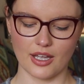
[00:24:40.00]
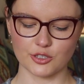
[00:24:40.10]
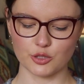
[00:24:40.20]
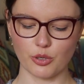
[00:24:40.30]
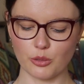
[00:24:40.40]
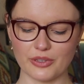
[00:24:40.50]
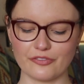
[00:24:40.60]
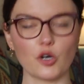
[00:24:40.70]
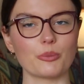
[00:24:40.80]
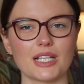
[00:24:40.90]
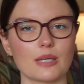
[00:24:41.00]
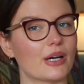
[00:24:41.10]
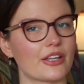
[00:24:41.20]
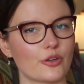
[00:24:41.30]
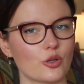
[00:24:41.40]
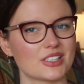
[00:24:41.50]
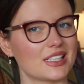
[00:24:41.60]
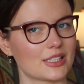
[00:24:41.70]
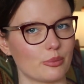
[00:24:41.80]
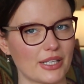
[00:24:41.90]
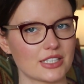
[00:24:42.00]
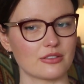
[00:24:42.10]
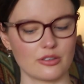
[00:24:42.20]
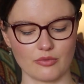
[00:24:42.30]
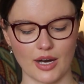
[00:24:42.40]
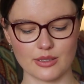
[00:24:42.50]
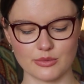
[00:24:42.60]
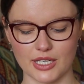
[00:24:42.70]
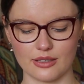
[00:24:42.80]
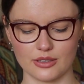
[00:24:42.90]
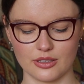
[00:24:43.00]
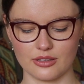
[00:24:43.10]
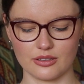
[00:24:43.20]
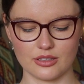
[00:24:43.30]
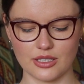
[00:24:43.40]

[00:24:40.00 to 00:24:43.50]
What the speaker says: I should probably formulate my thoughts a little better and write them down and